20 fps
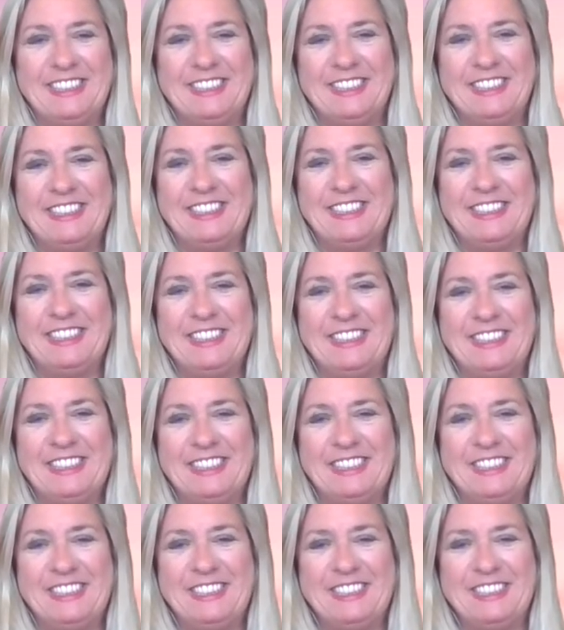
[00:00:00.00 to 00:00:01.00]

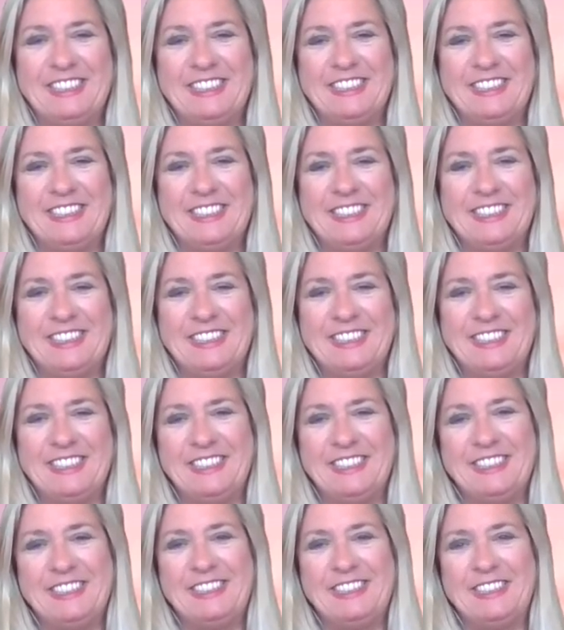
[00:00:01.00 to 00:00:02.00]

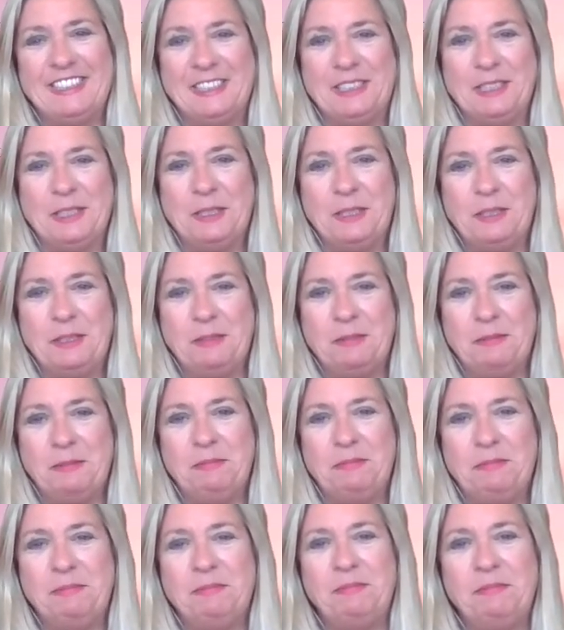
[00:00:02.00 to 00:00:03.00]

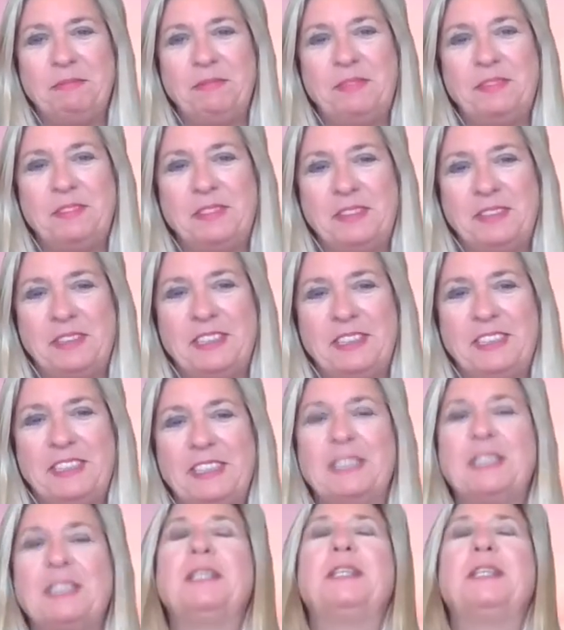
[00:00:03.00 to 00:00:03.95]
(not speaking)